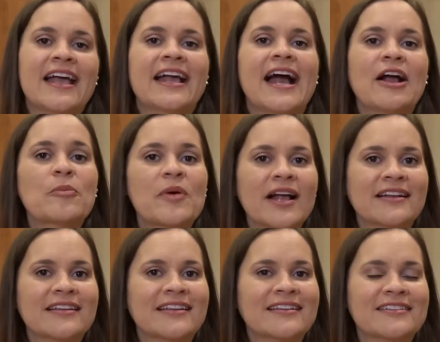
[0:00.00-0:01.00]

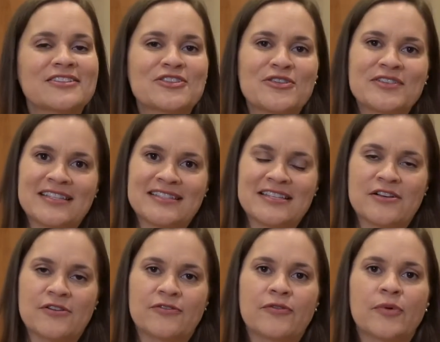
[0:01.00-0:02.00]
Chiropractic concerns itself